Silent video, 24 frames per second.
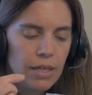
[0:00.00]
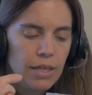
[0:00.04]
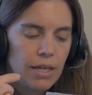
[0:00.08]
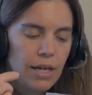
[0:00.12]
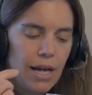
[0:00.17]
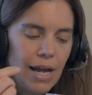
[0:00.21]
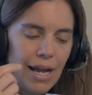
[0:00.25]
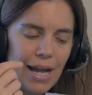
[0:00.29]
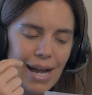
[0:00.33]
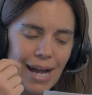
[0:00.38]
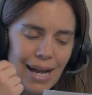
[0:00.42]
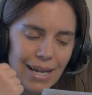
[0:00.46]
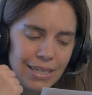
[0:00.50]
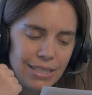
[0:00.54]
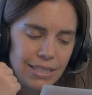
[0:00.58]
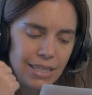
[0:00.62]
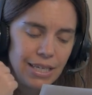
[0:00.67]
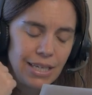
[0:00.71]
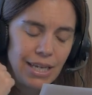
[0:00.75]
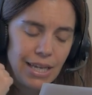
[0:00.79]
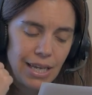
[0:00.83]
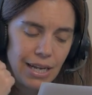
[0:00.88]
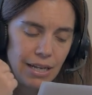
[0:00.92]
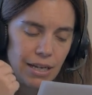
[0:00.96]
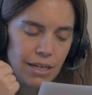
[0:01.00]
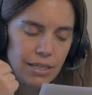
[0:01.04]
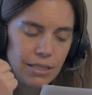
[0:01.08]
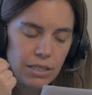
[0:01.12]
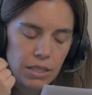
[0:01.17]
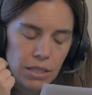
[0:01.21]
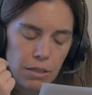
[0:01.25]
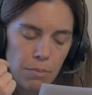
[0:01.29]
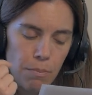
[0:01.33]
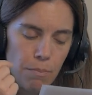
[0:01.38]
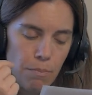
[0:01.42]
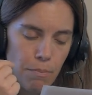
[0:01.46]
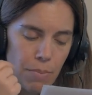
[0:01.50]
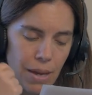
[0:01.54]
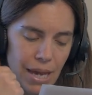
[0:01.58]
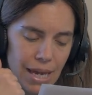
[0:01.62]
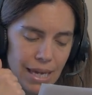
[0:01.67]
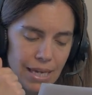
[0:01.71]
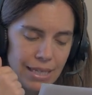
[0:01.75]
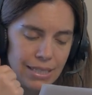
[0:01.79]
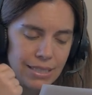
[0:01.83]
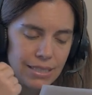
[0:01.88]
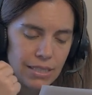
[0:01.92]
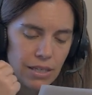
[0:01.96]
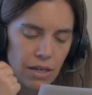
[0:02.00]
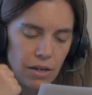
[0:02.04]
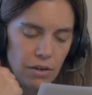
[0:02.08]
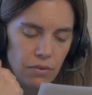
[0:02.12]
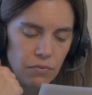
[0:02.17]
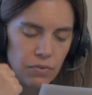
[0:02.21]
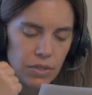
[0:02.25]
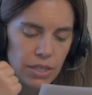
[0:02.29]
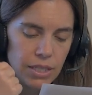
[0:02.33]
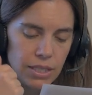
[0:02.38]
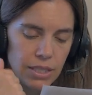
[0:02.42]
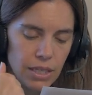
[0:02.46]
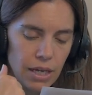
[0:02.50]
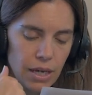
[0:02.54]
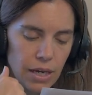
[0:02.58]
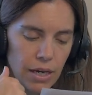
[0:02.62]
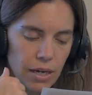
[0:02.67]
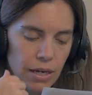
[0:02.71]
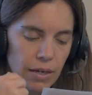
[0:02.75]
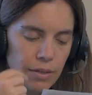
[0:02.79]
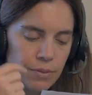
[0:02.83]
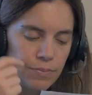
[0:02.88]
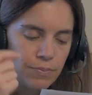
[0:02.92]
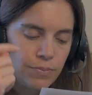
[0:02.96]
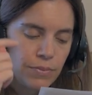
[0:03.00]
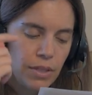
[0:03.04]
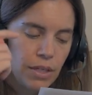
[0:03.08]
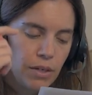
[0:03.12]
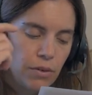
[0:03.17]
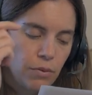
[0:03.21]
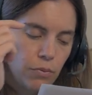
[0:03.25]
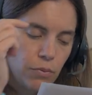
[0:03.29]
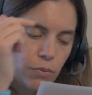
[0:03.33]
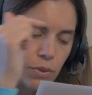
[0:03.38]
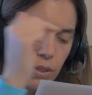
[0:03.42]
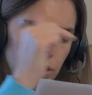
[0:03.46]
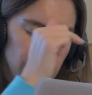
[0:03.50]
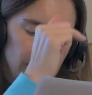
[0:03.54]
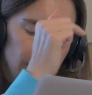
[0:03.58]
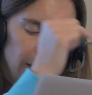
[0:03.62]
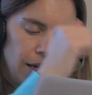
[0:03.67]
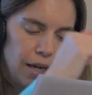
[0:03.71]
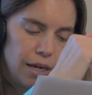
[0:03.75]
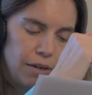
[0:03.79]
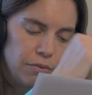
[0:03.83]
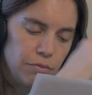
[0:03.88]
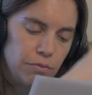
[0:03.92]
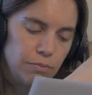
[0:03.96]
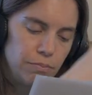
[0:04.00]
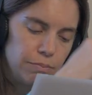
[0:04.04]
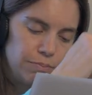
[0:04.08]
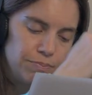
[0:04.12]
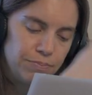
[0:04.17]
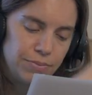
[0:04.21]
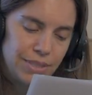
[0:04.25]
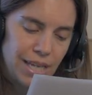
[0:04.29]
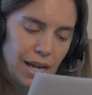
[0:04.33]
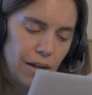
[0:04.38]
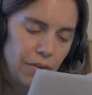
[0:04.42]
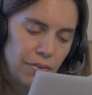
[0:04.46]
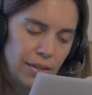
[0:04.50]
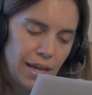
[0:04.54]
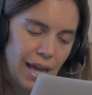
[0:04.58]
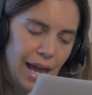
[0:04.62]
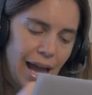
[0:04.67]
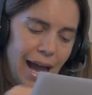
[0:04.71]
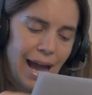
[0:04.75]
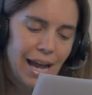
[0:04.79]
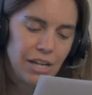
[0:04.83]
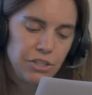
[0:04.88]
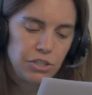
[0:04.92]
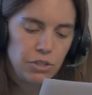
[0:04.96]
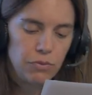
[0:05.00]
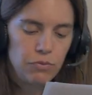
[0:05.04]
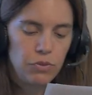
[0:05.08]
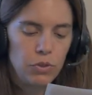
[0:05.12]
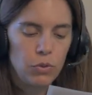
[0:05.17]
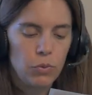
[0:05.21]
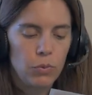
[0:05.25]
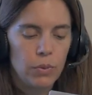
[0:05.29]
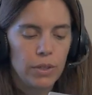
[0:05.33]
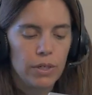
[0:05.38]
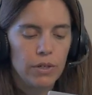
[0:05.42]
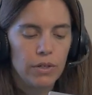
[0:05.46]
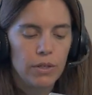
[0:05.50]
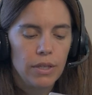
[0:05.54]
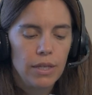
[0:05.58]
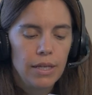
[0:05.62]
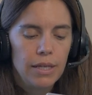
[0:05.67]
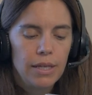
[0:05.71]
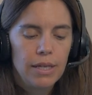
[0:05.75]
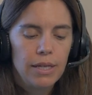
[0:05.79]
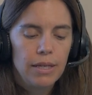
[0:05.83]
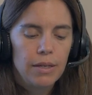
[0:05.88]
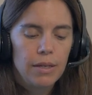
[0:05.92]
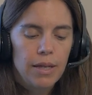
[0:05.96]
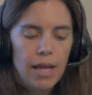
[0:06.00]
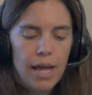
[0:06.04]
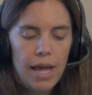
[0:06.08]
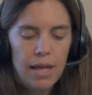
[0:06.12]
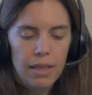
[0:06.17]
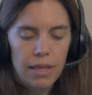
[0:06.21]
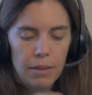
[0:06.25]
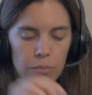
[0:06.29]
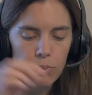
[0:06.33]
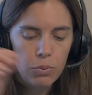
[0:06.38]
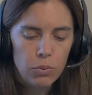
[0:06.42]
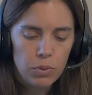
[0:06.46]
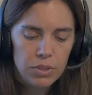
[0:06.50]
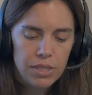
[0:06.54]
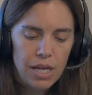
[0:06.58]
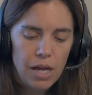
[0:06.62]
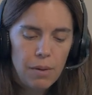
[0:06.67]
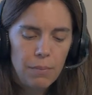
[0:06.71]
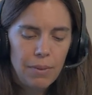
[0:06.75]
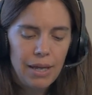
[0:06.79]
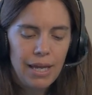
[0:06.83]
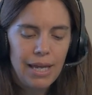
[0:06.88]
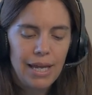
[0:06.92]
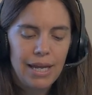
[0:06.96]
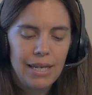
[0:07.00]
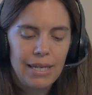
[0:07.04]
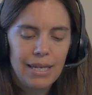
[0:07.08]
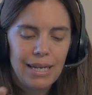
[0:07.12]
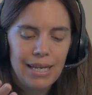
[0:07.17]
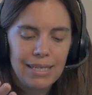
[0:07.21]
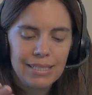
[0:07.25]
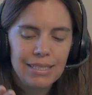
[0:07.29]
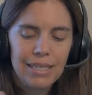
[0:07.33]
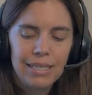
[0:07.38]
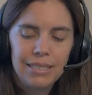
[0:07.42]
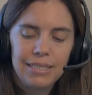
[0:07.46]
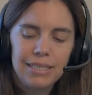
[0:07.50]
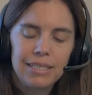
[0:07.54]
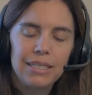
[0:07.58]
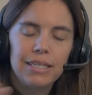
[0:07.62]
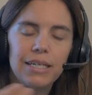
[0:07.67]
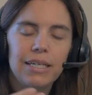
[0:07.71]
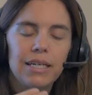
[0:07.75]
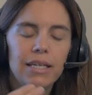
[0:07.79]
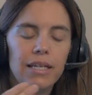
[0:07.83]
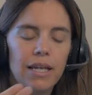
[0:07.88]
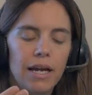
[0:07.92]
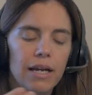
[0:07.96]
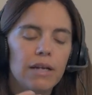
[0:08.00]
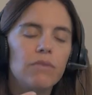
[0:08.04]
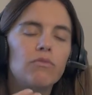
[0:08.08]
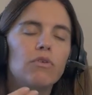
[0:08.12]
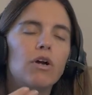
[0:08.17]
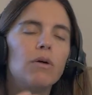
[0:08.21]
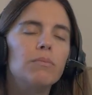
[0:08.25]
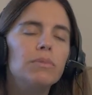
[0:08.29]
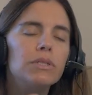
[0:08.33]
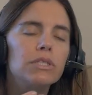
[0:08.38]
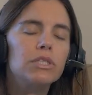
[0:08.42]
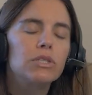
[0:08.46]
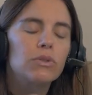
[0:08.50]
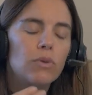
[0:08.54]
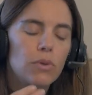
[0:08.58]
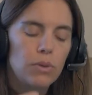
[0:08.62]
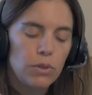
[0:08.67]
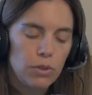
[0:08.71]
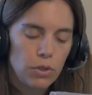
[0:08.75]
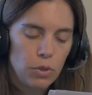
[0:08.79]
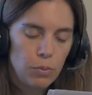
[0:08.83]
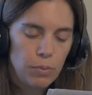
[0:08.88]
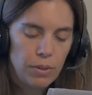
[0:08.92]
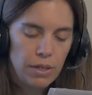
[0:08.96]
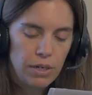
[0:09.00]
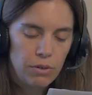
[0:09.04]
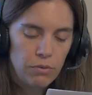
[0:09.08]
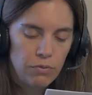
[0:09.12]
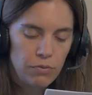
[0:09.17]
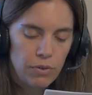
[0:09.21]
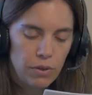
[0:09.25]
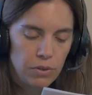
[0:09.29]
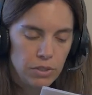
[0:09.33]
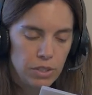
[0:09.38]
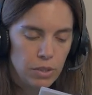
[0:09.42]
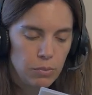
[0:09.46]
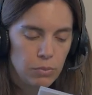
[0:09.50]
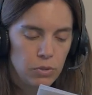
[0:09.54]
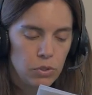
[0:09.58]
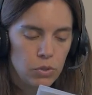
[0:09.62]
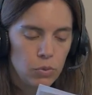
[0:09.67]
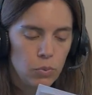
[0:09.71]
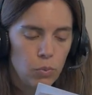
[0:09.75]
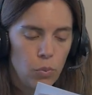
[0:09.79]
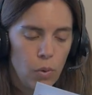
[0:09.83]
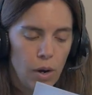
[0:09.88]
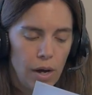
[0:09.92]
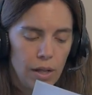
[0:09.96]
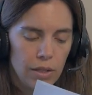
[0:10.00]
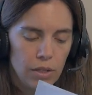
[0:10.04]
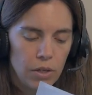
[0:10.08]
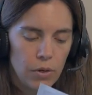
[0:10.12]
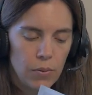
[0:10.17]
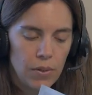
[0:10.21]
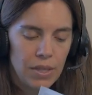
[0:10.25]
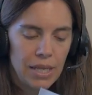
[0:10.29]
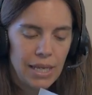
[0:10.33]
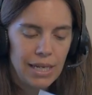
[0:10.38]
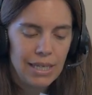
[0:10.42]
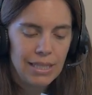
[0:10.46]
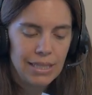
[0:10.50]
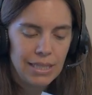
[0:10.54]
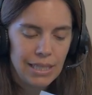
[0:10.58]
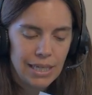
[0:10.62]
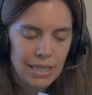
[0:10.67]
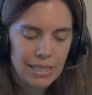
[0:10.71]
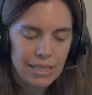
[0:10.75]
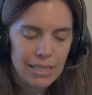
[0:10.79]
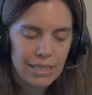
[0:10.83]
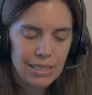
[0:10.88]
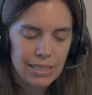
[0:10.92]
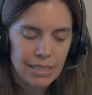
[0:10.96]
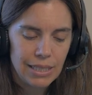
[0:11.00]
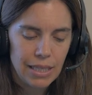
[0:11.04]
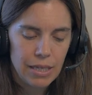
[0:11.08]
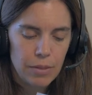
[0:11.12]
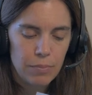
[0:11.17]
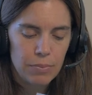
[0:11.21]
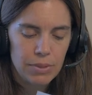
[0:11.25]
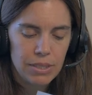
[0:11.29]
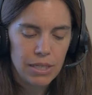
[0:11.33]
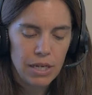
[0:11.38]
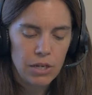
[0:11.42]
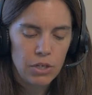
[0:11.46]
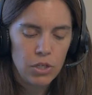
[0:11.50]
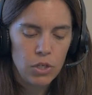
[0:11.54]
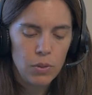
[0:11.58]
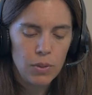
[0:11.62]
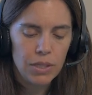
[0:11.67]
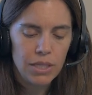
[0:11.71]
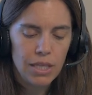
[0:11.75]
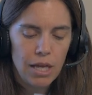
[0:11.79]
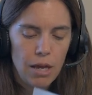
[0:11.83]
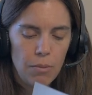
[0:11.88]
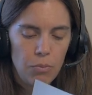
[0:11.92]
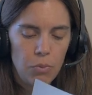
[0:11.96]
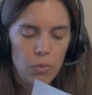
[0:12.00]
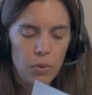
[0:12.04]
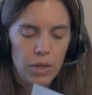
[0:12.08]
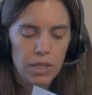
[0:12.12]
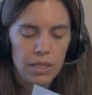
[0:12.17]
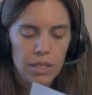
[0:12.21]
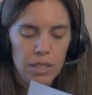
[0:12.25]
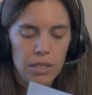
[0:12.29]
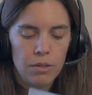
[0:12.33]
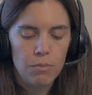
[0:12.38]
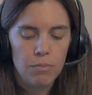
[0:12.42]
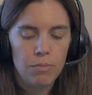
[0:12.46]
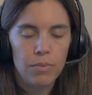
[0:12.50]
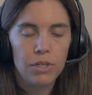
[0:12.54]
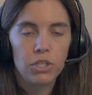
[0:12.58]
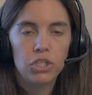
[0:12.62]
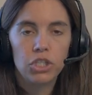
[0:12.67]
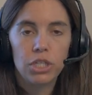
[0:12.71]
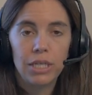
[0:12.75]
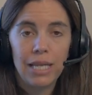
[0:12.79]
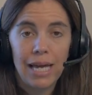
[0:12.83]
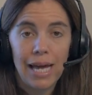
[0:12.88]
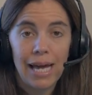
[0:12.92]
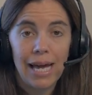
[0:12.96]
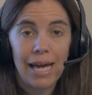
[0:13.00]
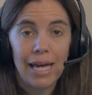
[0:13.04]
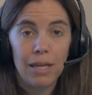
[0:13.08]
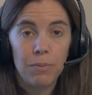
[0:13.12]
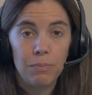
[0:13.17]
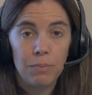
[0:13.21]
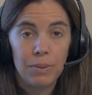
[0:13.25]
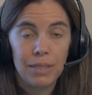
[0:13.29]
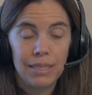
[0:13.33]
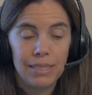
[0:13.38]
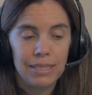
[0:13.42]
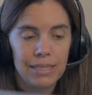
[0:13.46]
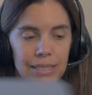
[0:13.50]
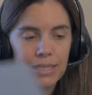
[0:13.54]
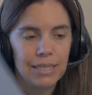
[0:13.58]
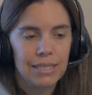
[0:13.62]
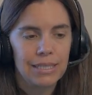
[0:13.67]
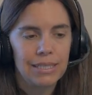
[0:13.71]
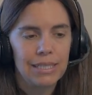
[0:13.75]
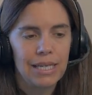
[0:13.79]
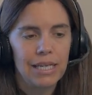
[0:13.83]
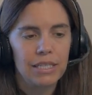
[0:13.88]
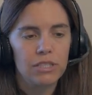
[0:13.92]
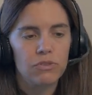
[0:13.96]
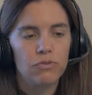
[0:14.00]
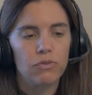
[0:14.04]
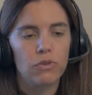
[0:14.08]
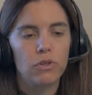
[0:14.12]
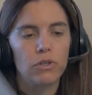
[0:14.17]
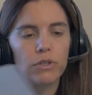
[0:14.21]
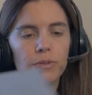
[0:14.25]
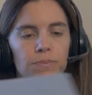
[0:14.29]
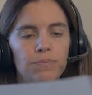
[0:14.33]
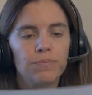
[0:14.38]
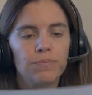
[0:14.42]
I had to get it to the base of the tongue, really kind of down the hatch, if you will. And then pulled out my hand, and as I did, I rubbed his throat a little bit and felt him swallow, and then he licked his lips, and I knew at that point that the mission had been successful.